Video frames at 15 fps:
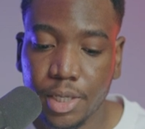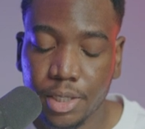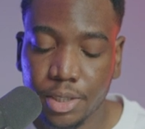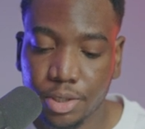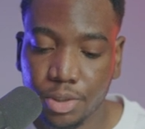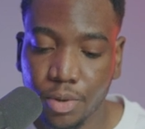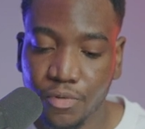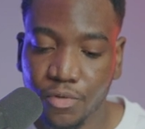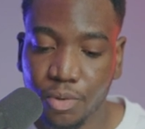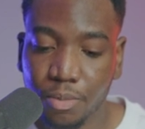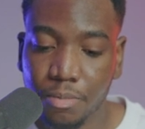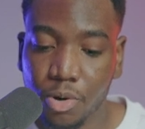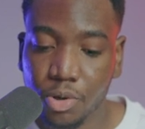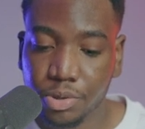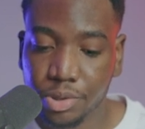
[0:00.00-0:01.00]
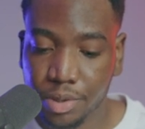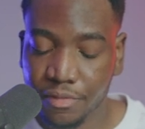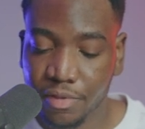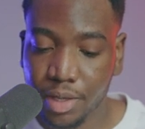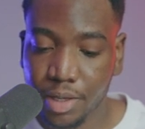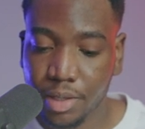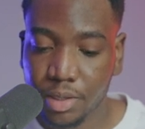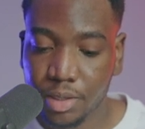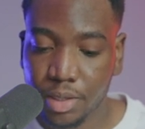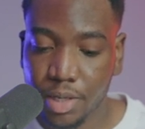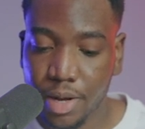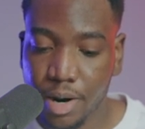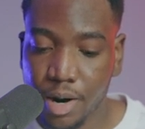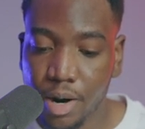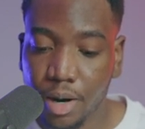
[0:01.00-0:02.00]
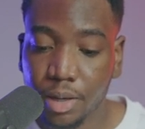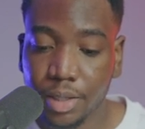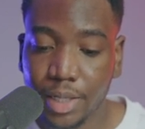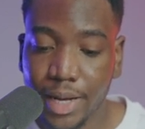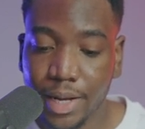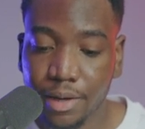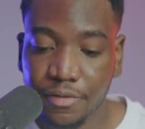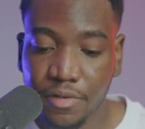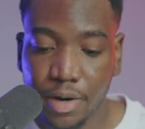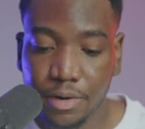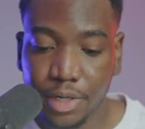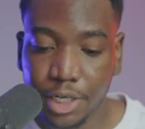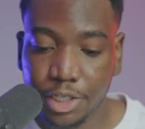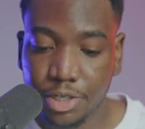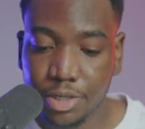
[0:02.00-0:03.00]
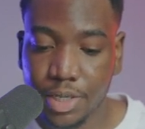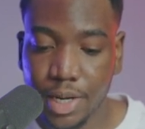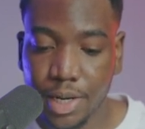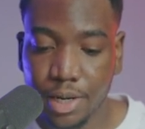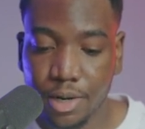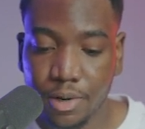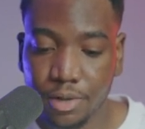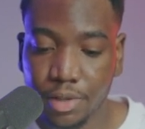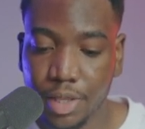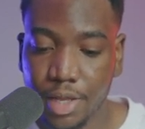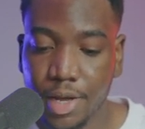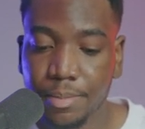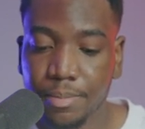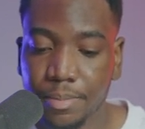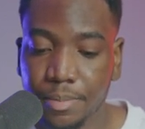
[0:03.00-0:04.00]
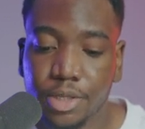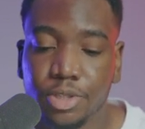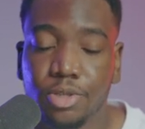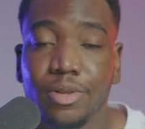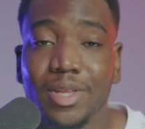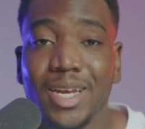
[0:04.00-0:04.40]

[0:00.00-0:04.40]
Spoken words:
So for most of these, there aren't any variation data on them. So the